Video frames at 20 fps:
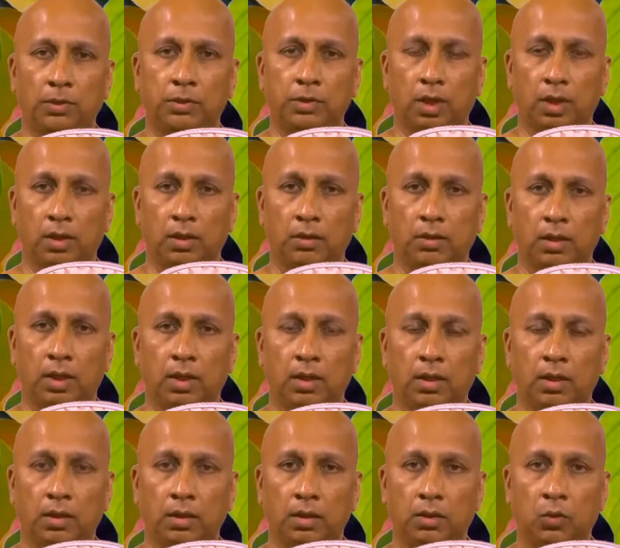higher
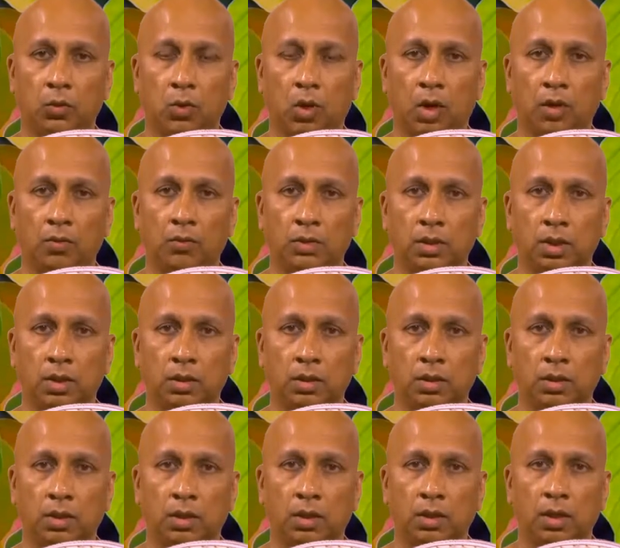than you have
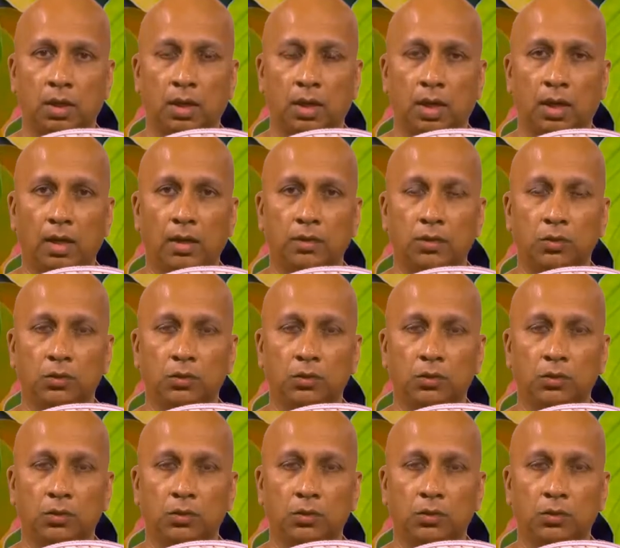done, and